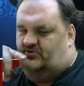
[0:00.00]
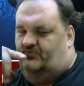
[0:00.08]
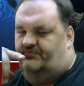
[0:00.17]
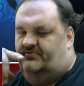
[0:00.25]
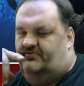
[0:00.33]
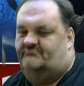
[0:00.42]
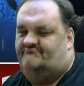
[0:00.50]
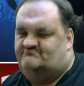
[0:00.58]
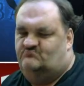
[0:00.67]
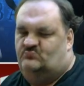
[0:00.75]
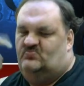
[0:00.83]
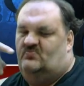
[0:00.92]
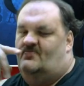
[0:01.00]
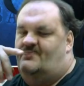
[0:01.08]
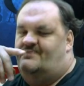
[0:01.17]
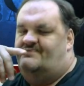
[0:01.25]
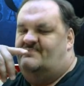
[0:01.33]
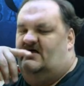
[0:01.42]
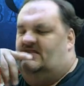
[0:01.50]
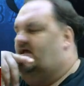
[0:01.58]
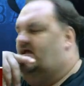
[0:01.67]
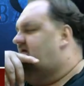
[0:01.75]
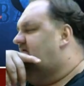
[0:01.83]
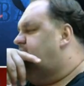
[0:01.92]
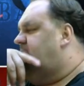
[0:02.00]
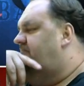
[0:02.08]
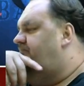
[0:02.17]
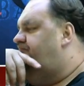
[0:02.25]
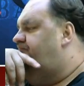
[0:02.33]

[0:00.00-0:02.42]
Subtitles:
but like I said,